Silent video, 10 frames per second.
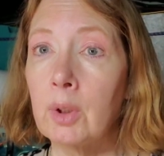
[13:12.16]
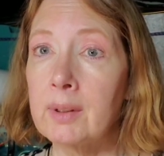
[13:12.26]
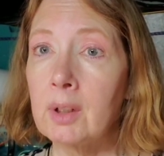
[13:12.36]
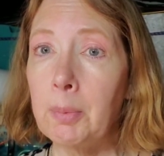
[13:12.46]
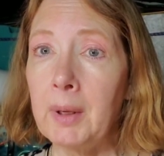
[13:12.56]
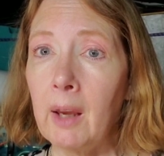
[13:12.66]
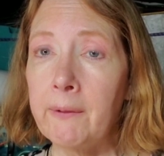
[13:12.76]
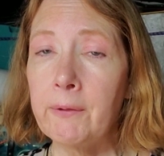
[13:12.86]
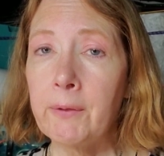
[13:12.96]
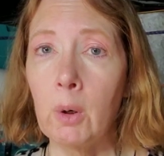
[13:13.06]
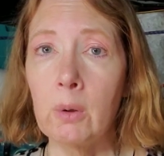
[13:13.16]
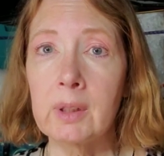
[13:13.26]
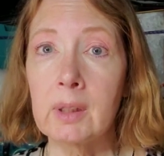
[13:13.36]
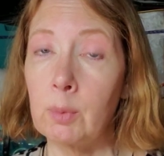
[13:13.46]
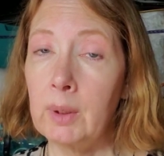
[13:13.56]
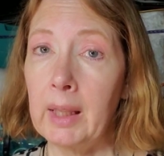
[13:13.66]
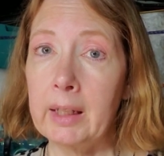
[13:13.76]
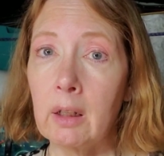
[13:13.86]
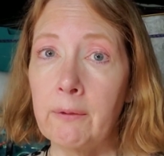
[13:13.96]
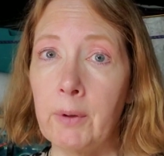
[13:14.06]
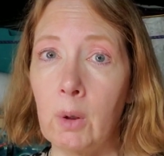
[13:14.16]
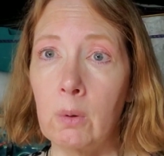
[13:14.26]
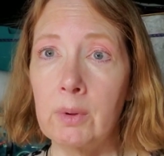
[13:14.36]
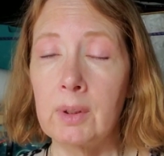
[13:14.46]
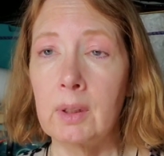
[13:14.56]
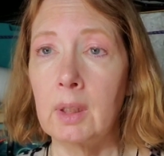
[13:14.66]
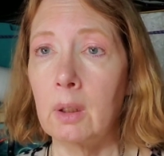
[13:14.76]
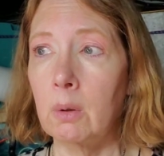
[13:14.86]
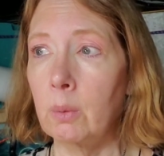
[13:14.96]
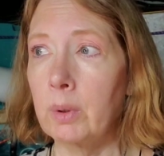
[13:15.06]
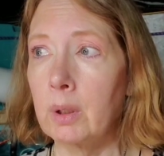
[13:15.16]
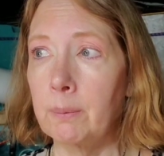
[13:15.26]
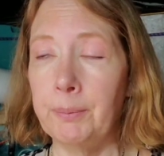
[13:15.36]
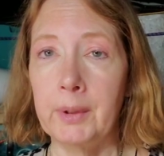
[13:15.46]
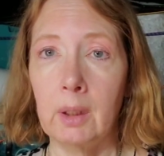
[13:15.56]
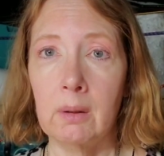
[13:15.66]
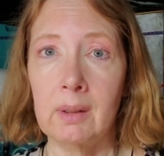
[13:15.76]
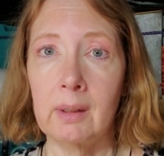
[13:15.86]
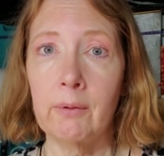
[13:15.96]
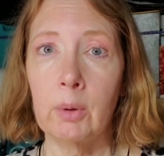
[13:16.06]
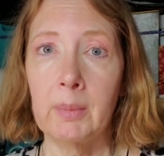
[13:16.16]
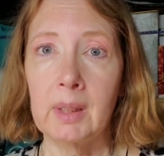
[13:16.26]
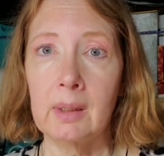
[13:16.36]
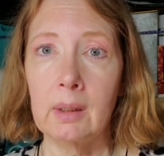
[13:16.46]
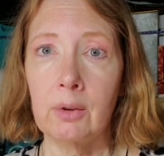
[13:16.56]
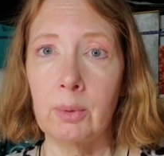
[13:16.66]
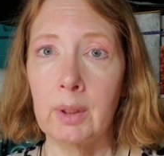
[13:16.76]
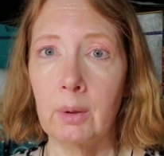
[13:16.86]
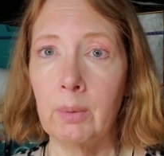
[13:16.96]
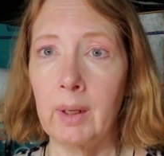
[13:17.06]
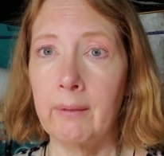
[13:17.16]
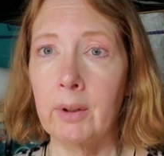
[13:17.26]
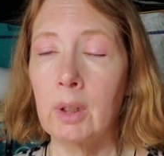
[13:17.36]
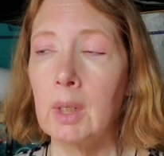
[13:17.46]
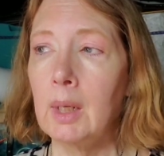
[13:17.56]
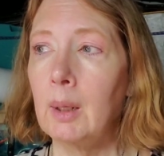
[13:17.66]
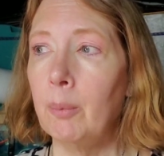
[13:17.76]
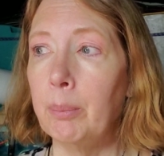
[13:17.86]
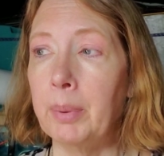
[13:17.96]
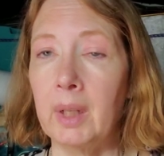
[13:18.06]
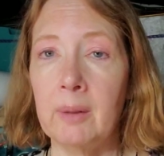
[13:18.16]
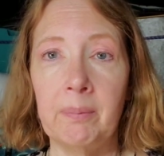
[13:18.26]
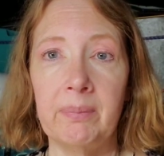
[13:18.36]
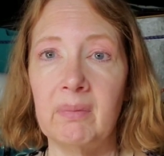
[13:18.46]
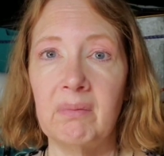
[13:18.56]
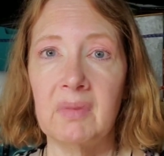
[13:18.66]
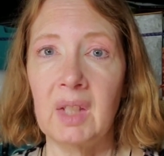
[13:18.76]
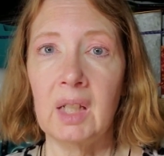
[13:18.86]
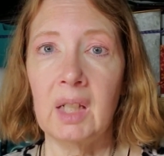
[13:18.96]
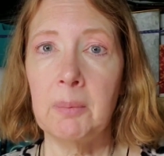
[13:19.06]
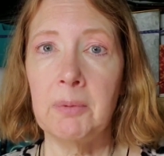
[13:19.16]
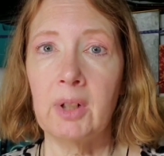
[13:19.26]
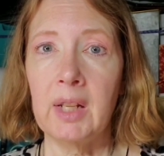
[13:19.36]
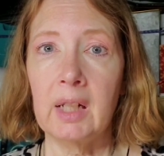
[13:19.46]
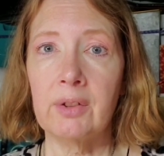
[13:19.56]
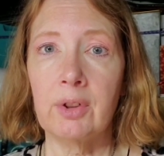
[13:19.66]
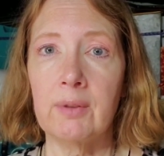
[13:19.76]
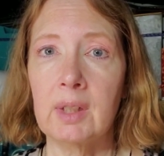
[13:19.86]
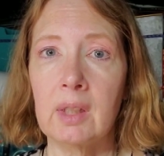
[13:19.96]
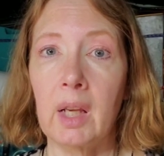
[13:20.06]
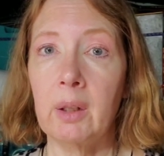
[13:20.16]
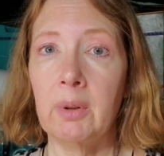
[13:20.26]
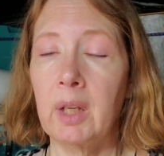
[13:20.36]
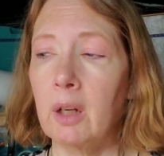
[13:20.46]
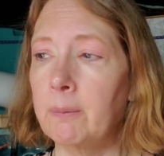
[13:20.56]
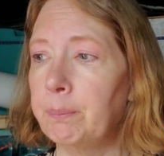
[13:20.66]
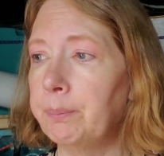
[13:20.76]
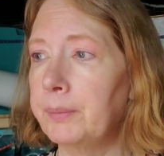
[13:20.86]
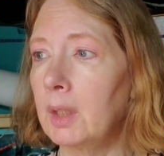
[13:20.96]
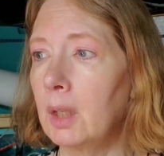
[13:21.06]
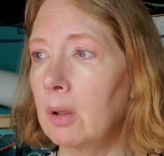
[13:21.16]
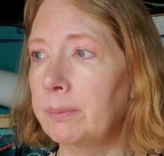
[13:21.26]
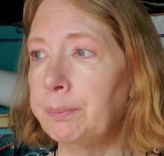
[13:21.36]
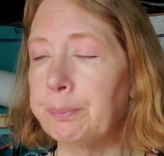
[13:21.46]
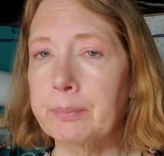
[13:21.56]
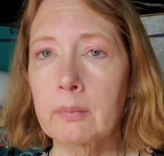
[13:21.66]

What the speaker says: I'll still pay off the phones because we like our phones, you know, and we're, you know, several months into it or whatever. But they can keep their dang service. I don't care, you know.